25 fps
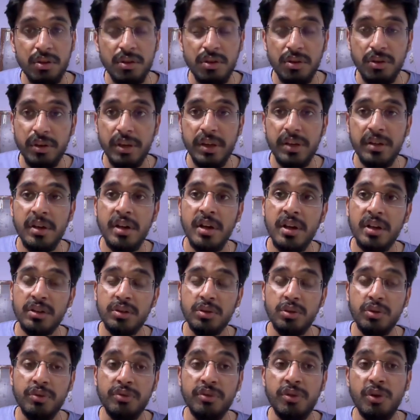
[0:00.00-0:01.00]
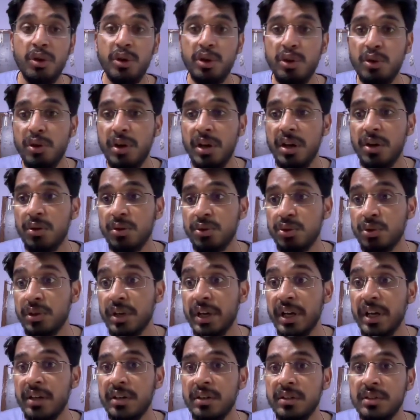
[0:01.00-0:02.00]
Okay, so if you want, you can also
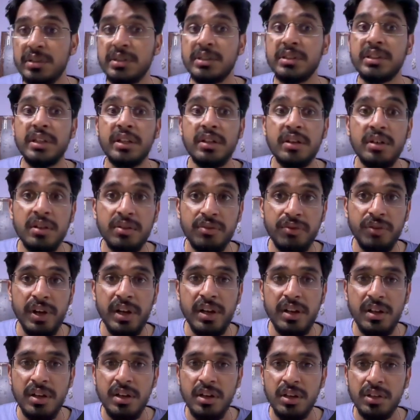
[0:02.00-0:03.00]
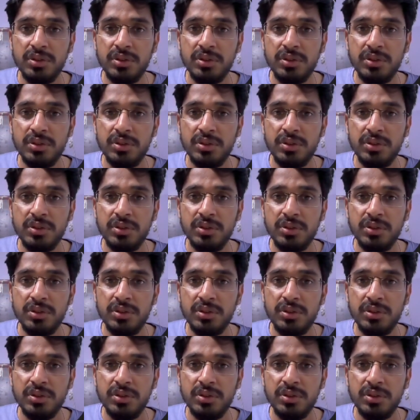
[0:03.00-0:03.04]
create a seeder file.